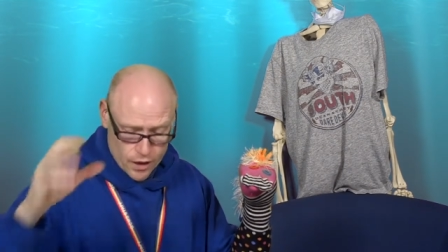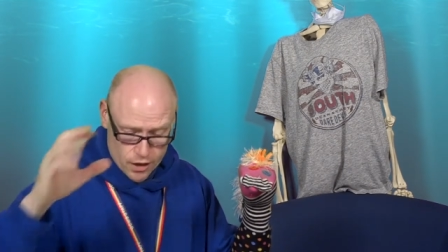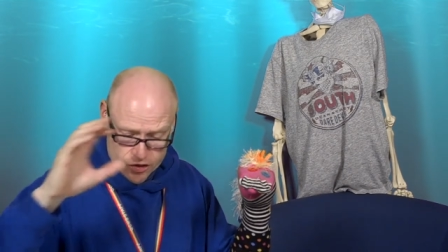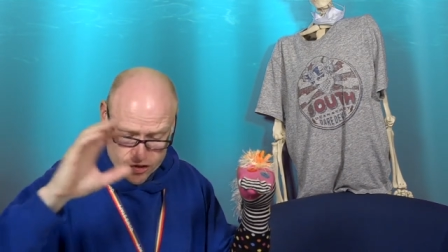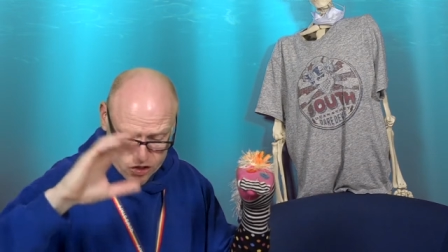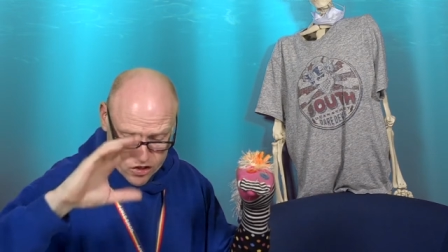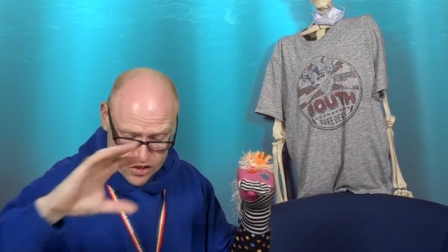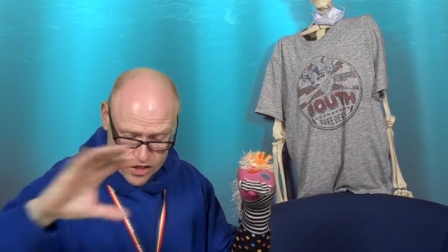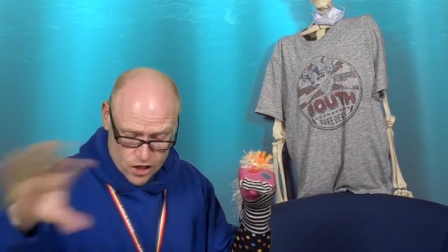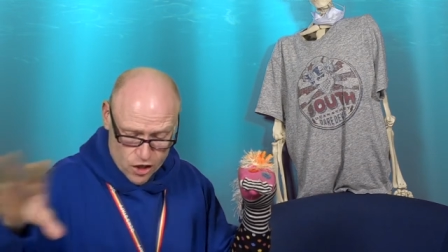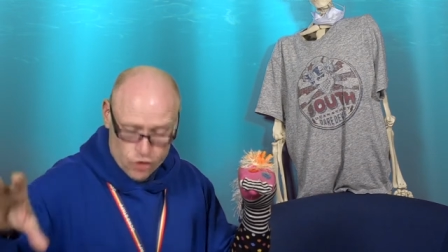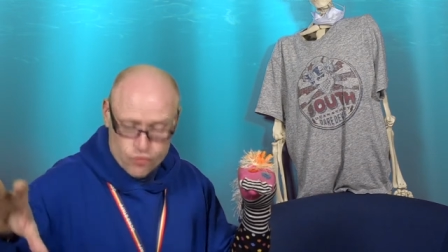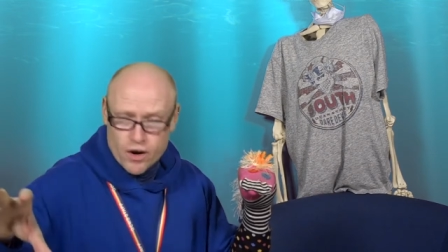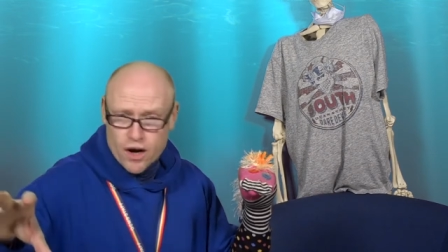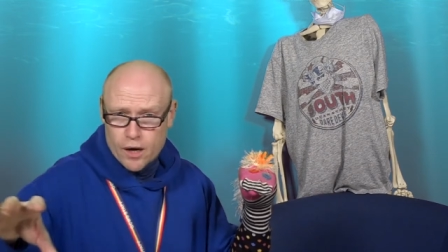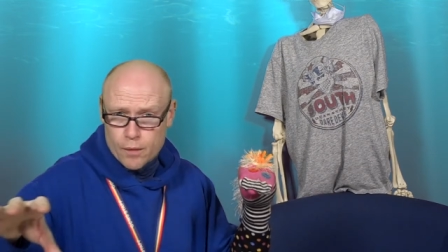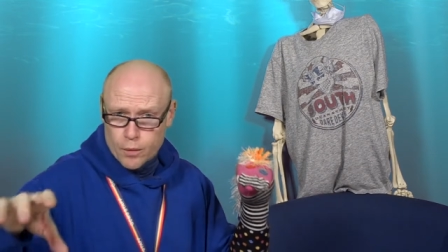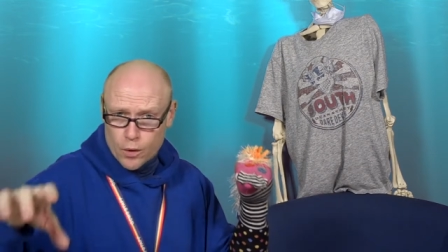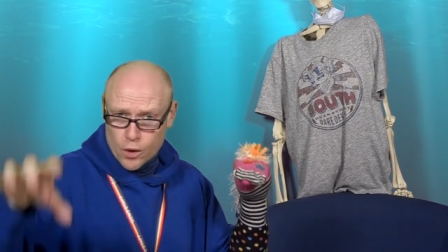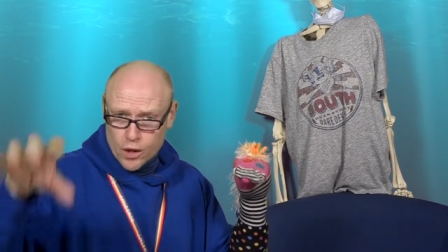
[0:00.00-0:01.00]
It's just
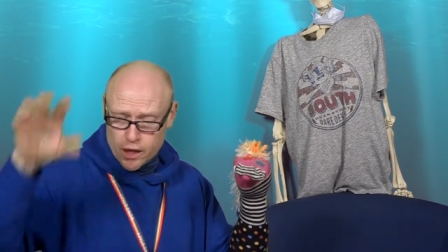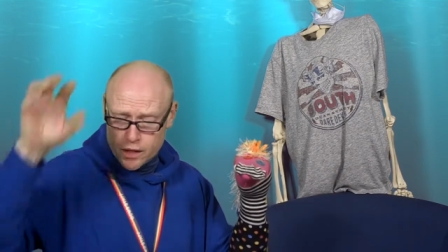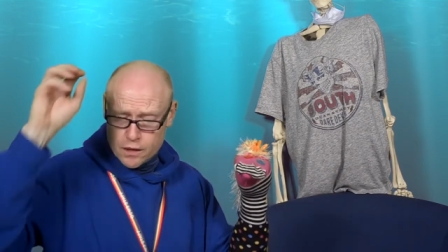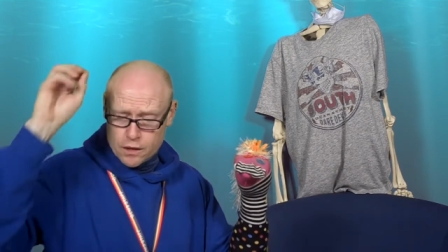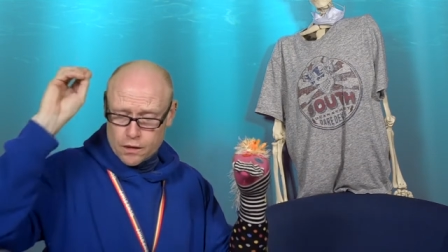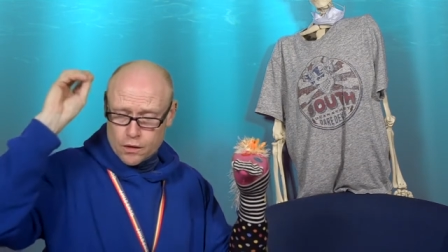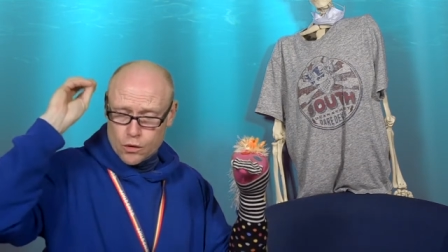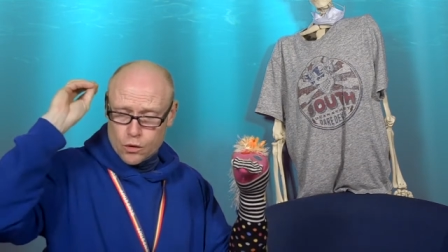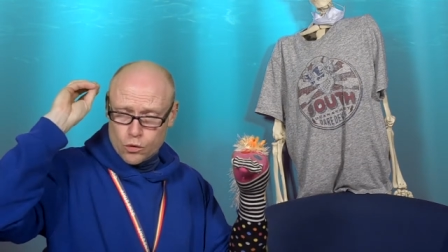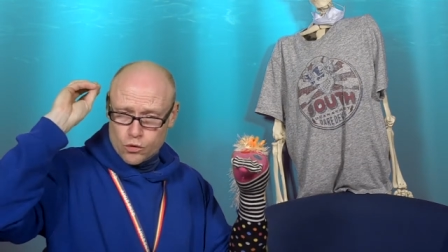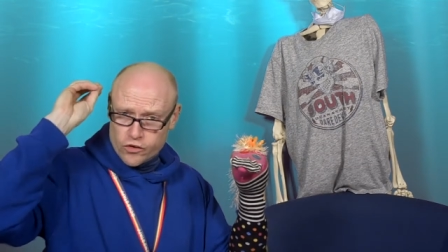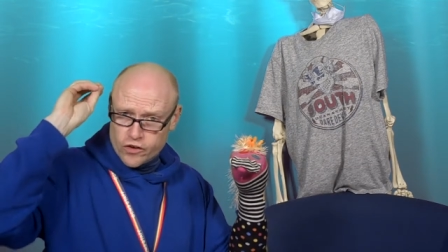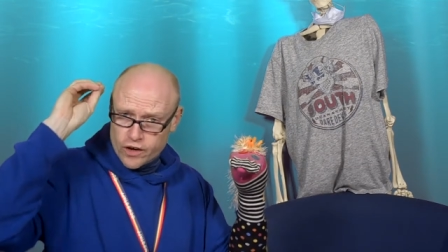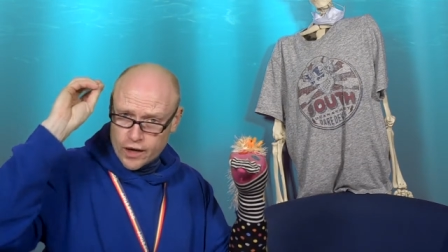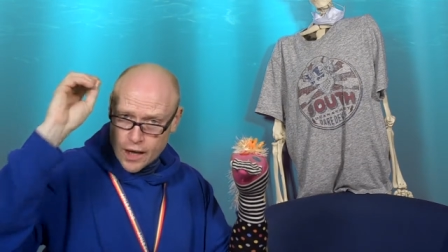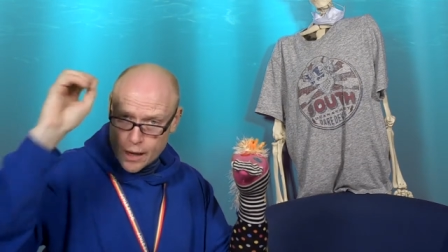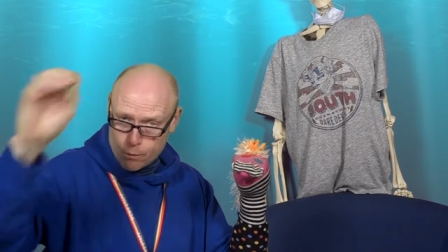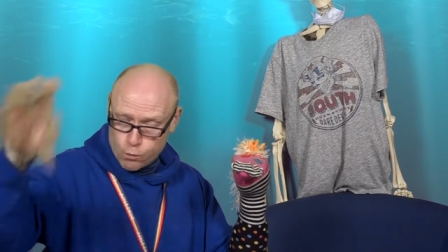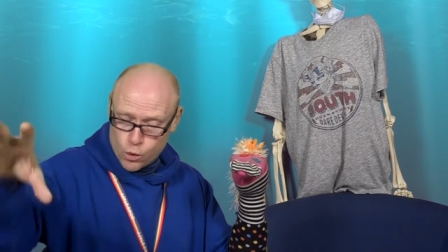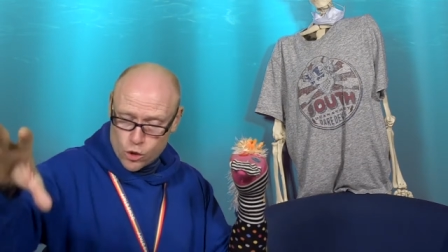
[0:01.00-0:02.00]
incredible. in the corner of
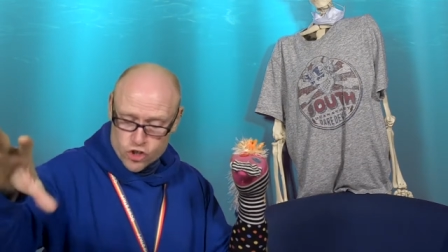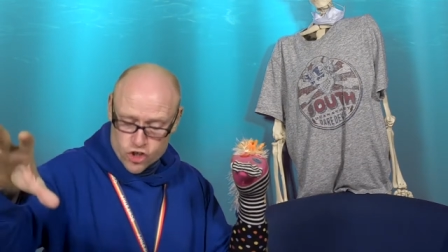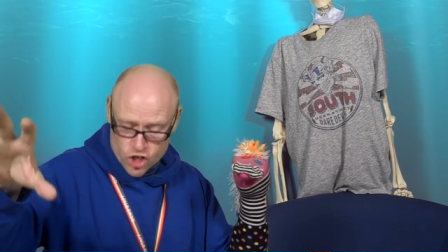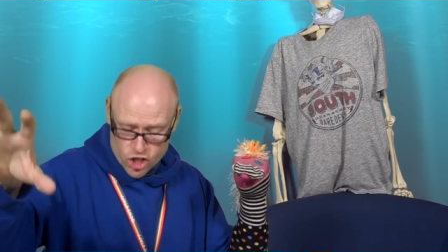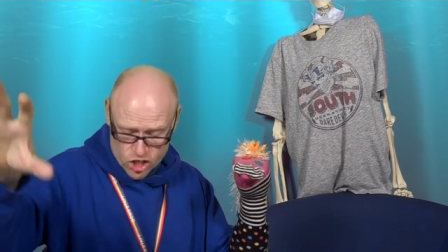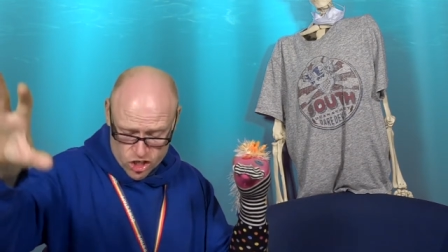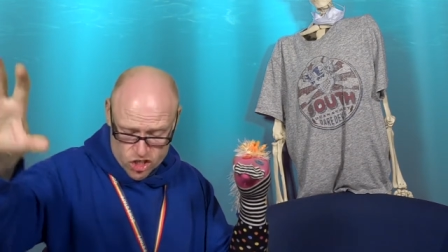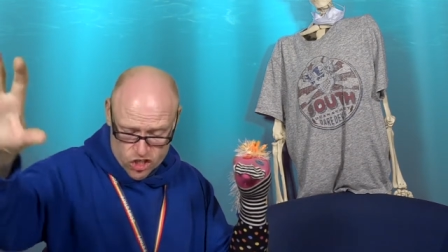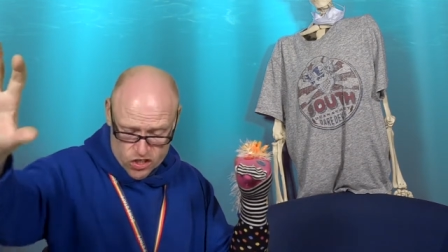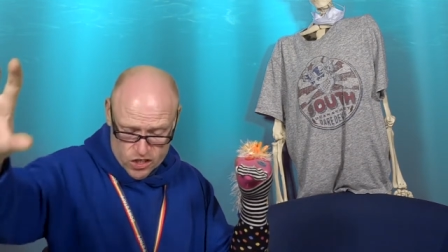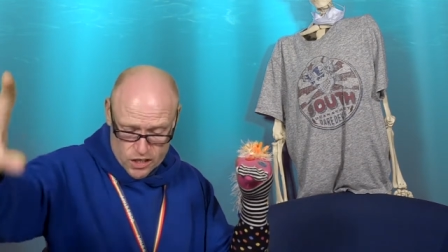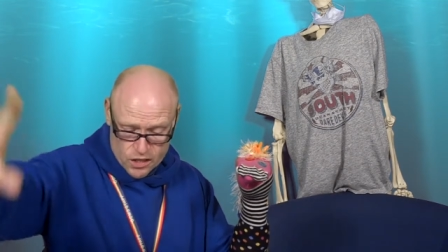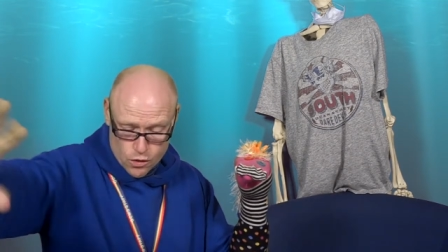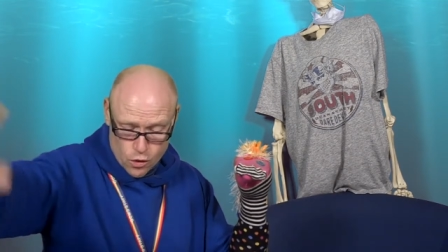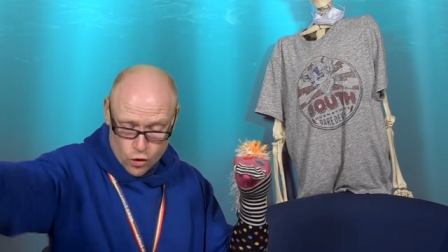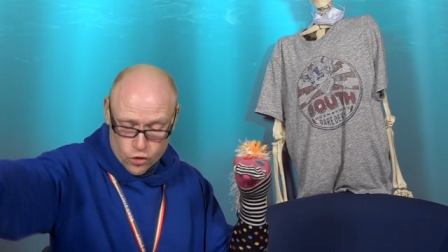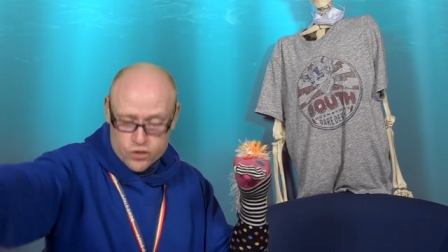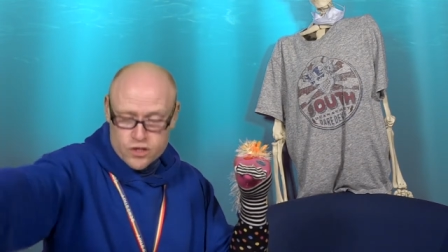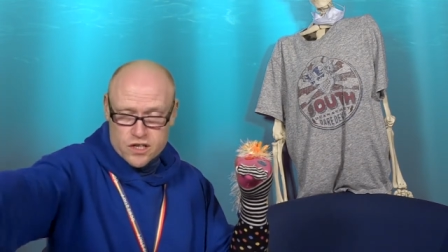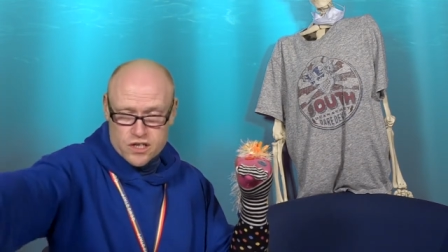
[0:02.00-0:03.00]
lab one, you can see
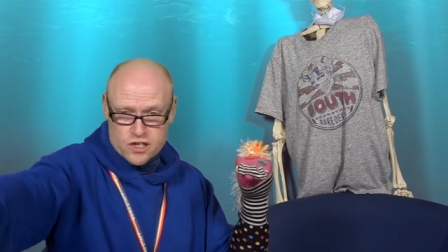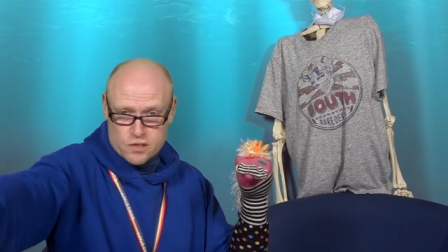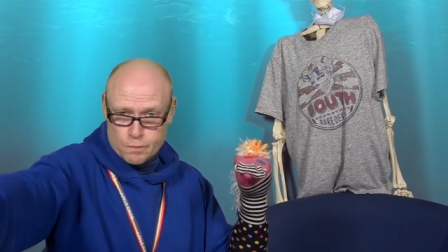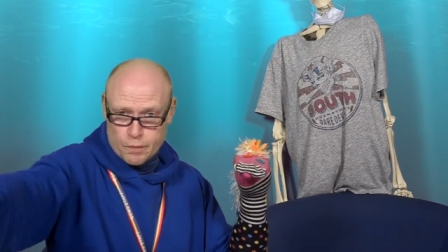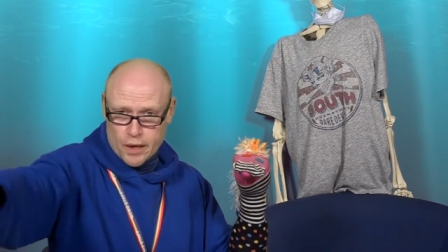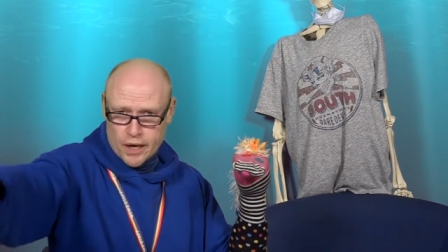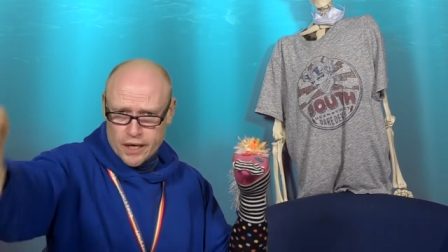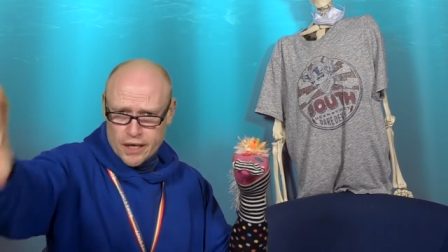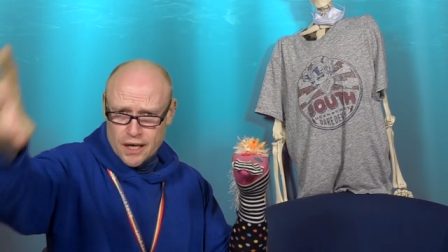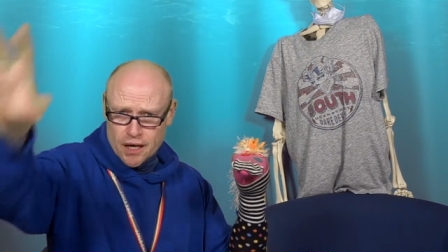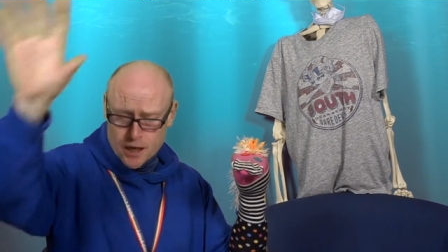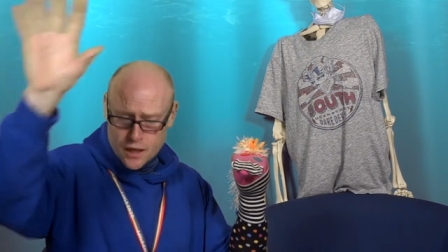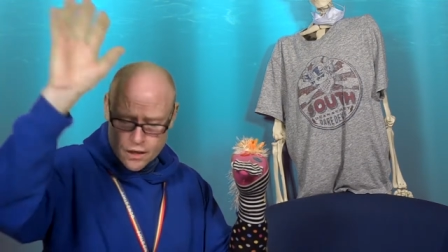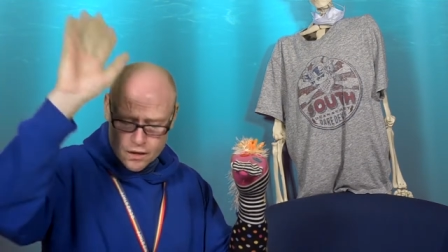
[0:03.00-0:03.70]
on display